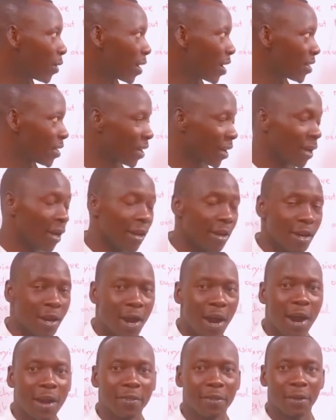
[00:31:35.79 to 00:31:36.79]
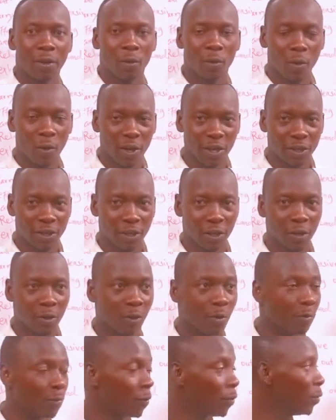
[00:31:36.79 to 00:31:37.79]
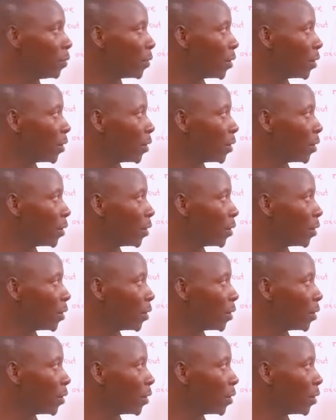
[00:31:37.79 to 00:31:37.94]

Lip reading: another area as the connection of